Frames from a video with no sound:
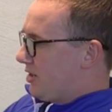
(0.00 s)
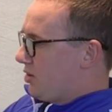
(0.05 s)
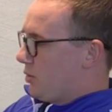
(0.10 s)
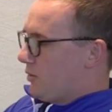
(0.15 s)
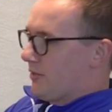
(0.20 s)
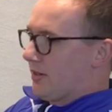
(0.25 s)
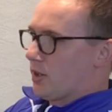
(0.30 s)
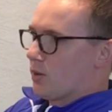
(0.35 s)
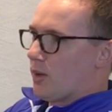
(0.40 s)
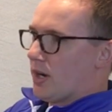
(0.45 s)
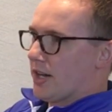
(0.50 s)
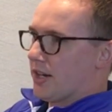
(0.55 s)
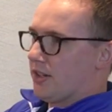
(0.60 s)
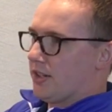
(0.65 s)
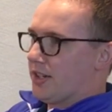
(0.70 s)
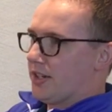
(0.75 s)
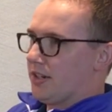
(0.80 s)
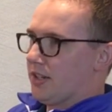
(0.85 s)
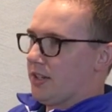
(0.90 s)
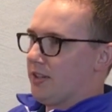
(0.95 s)
So we flick water
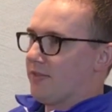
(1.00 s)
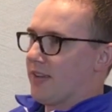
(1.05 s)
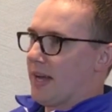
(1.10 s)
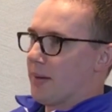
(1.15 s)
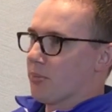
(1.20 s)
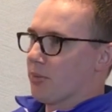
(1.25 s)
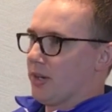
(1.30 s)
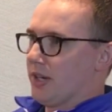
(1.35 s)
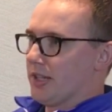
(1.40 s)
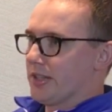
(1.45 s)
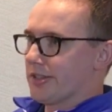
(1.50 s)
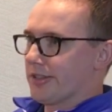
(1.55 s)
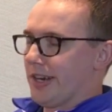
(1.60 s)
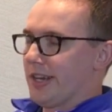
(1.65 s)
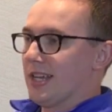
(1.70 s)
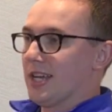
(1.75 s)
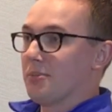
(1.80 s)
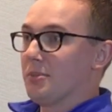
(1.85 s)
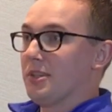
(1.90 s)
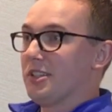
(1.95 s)
in there and it evaporates,
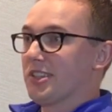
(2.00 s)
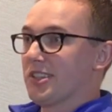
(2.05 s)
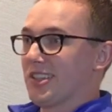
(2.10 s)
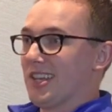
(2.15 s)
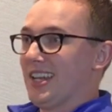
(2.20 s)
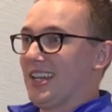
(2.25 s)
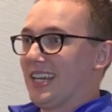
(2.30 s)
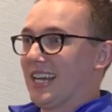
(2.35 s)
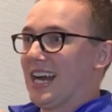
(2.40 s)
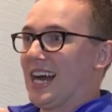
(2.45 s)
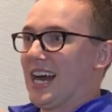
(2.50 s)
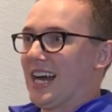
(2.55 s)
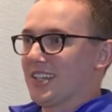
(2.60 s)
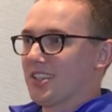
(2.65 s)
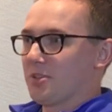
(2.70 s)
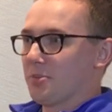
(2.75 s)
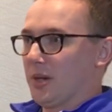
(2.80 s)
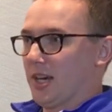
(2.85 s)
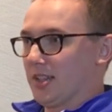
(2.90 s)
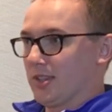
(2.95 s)
right? That means it's hitting hot
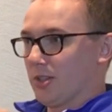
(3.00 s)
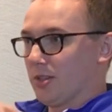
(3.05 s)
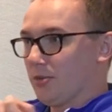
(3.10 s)
spots.